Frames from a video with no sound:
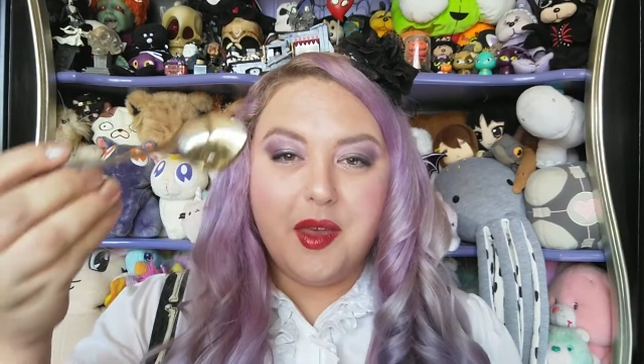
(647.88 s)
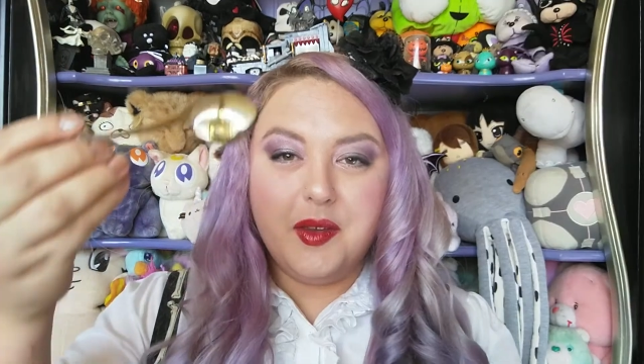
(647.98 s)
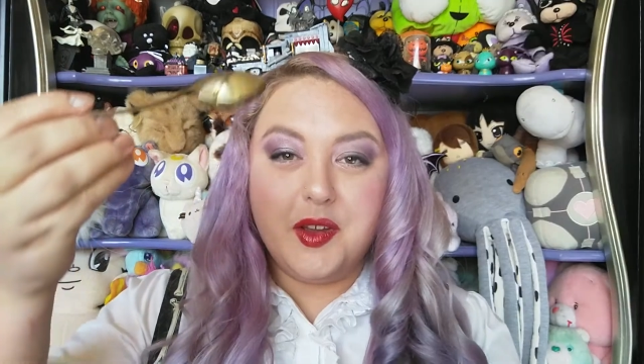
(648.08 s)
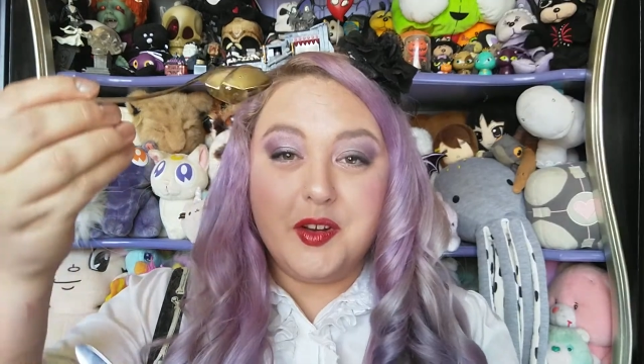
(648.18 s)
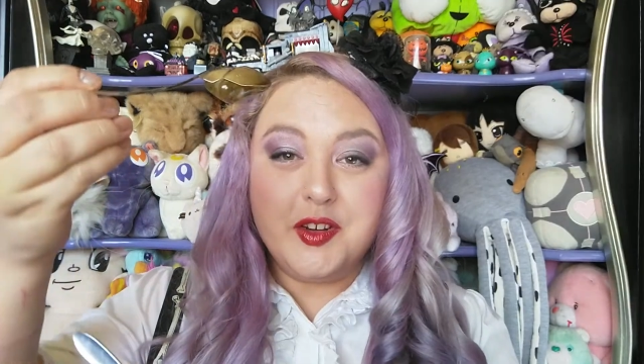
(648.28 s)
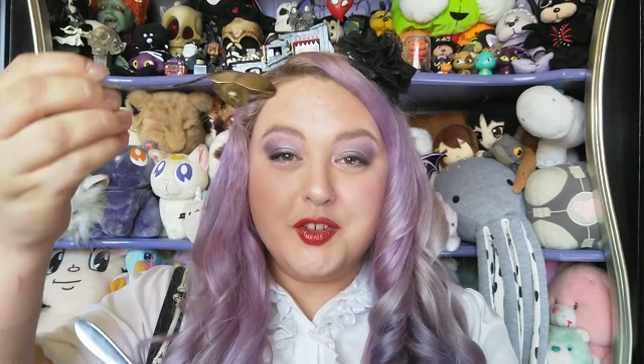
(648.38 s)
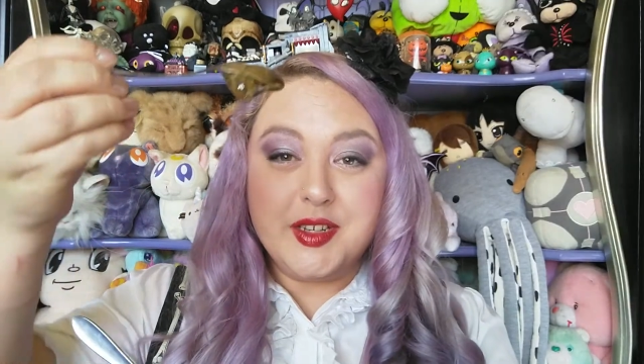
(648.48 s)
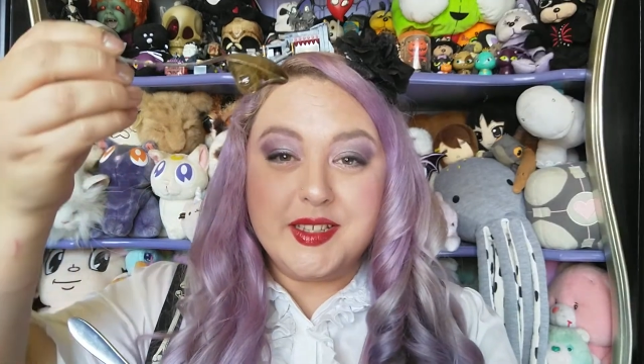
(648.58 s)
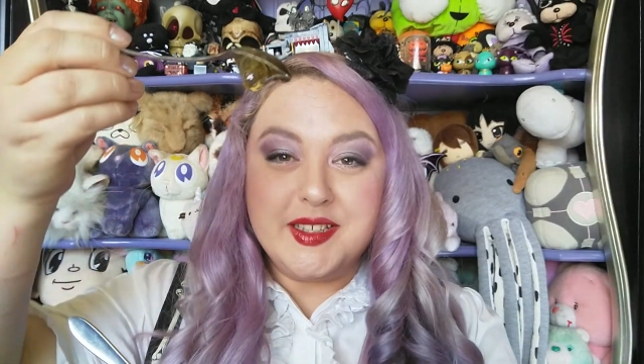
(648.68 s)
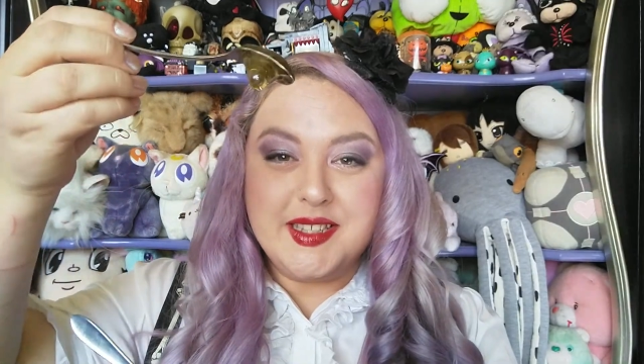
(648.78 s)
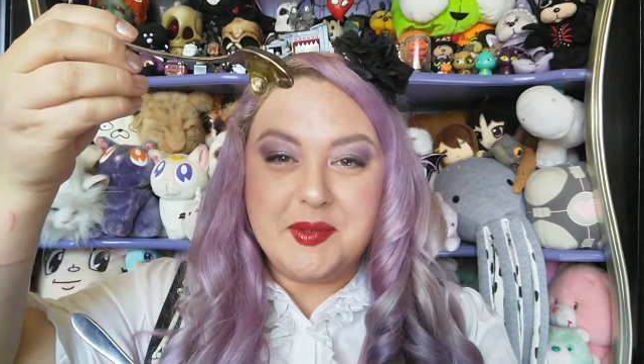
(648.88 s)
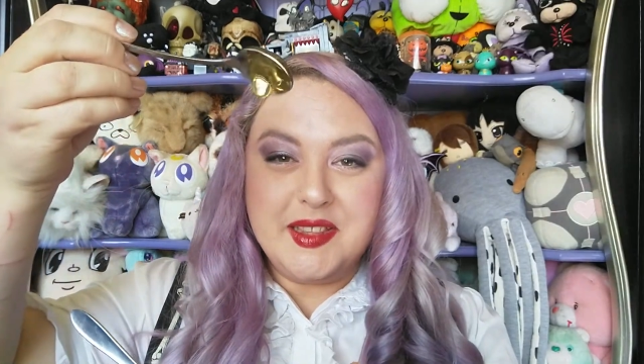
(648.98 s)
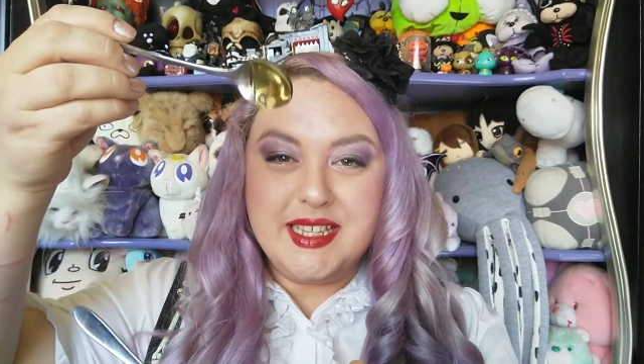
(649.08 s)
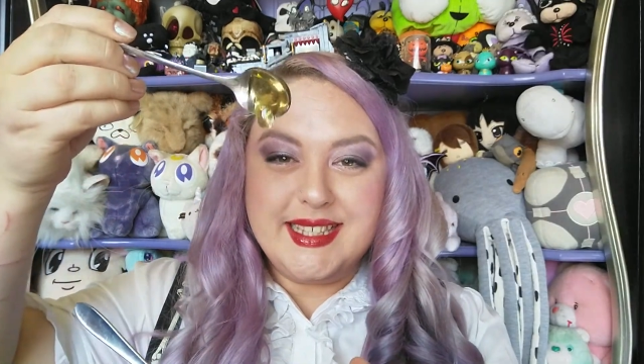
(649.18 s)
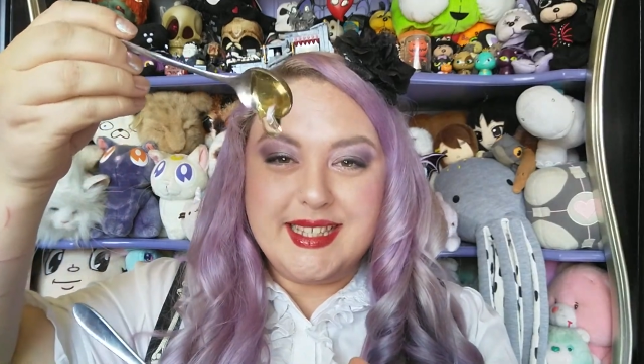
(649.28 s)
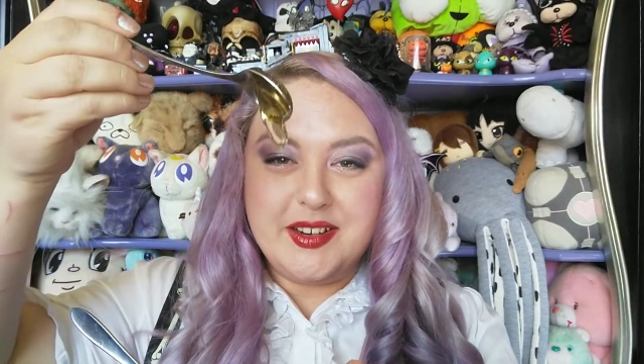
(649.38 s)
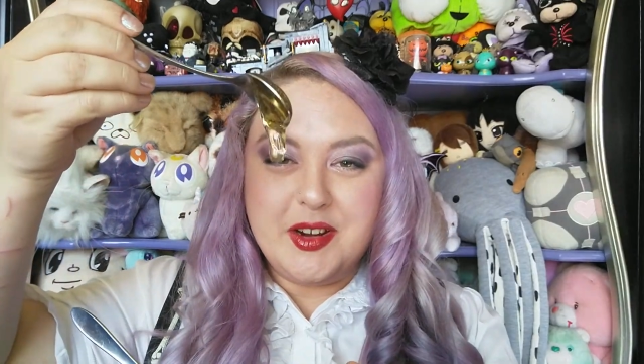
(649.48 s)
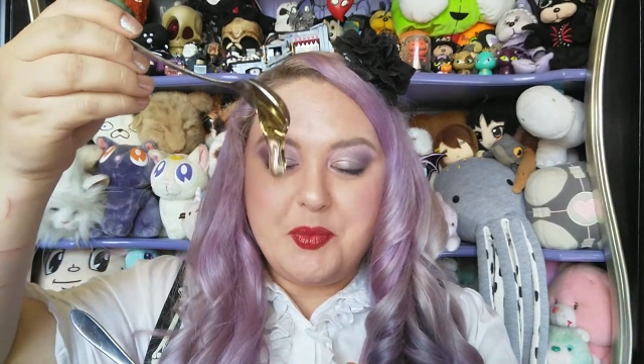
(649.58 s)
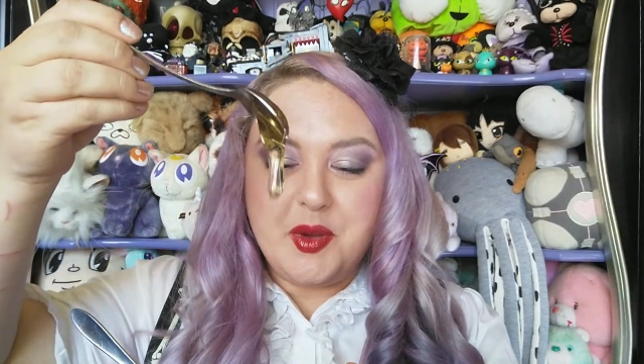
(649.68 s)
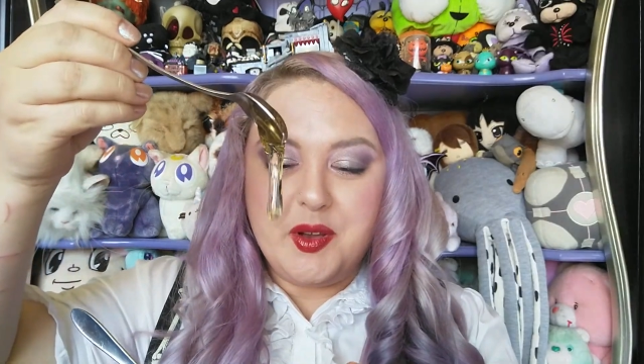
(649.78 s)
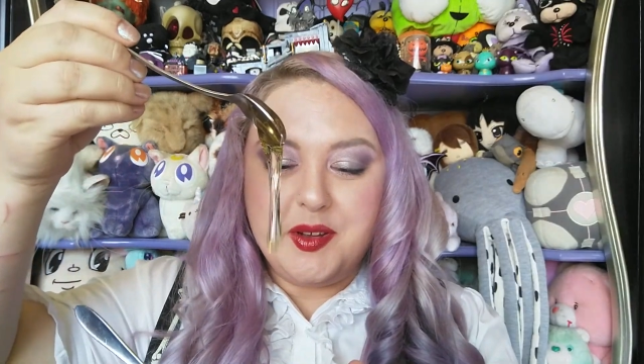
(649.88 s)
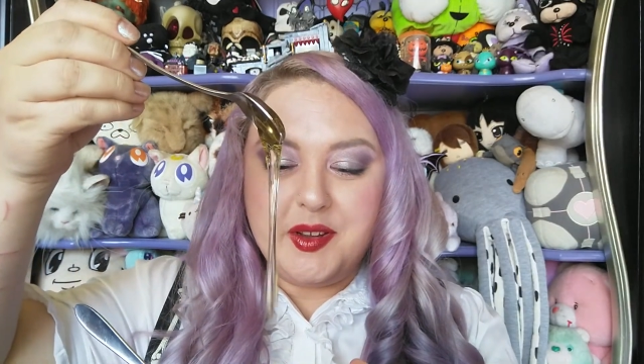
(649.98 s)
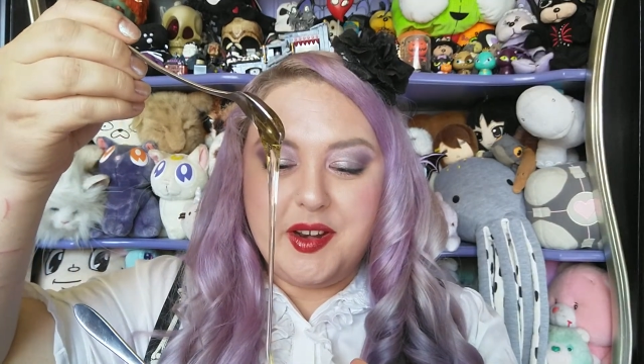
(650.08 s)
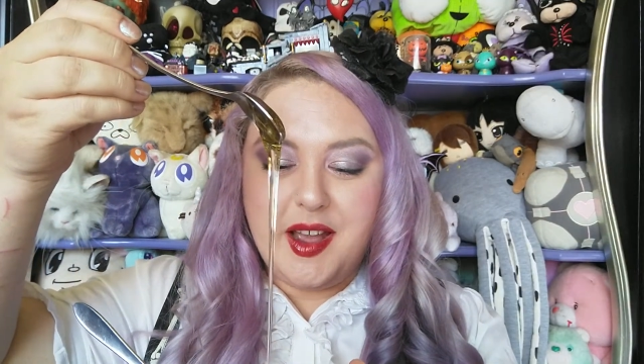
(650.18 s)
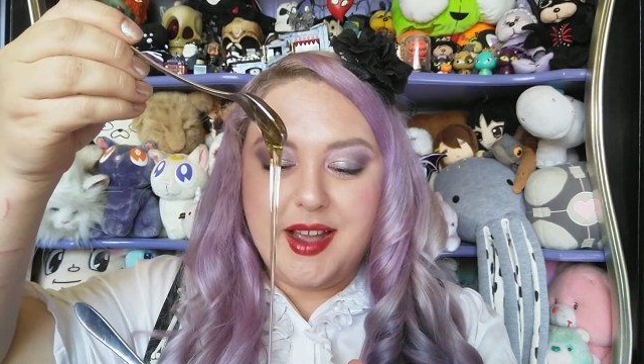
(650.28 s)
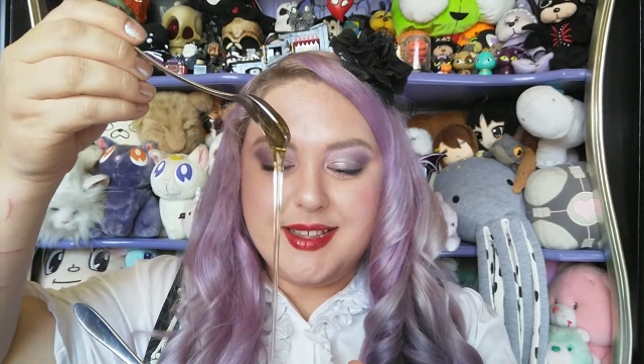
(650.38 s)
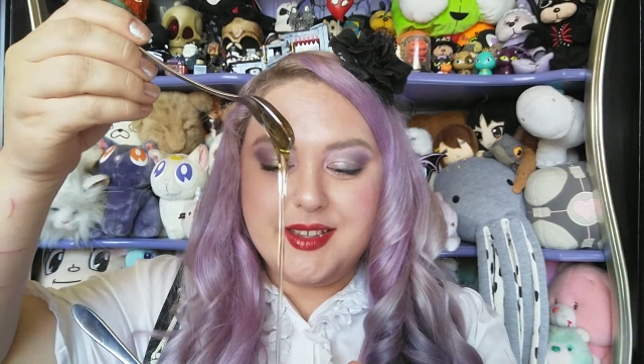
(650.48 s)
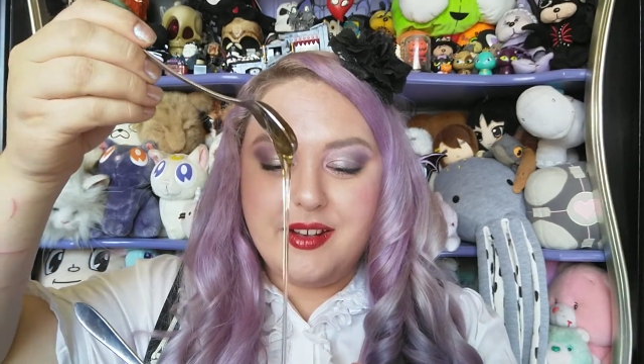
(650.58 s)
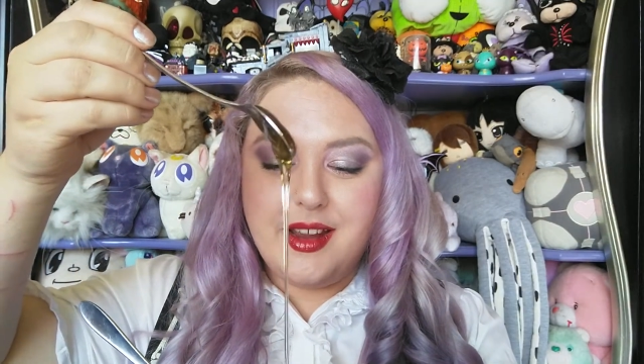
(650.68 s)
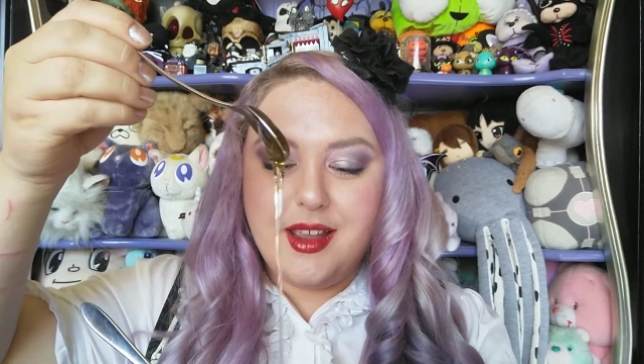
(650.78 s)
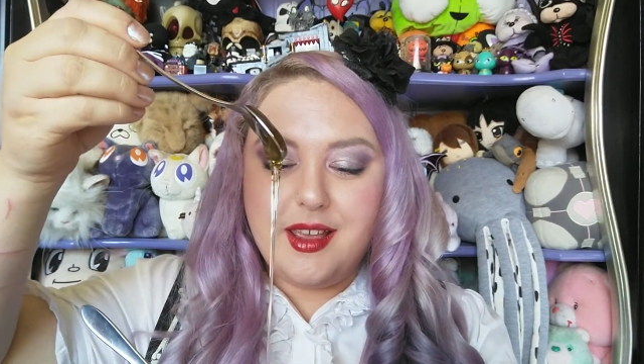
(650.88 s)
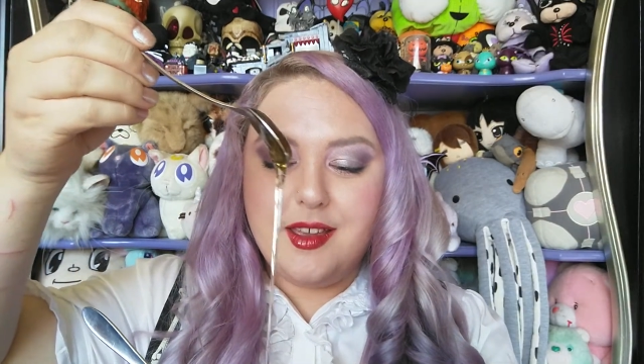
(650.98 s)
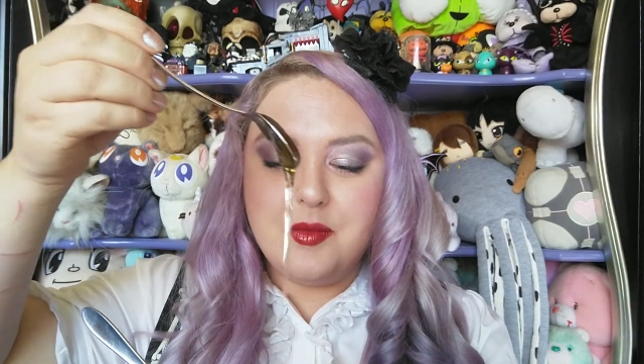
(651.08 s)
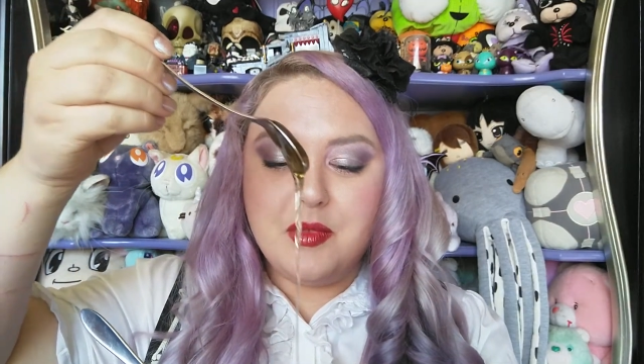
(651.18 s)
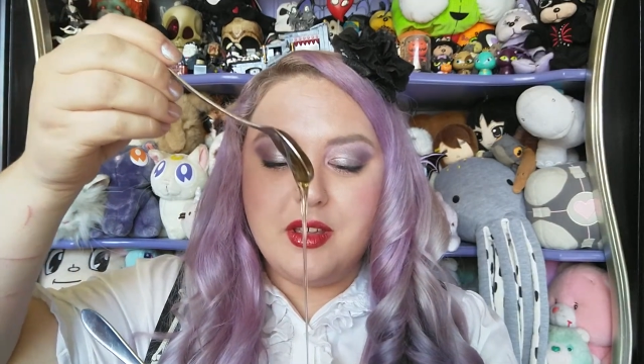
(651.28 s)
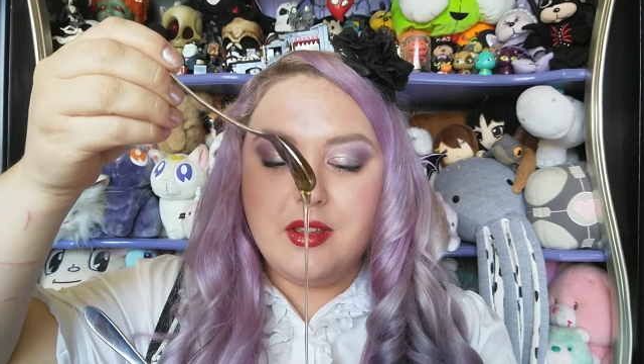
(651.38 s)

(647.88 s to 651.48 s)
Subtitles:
I'm going to drizzle some of this syrup on ice cream.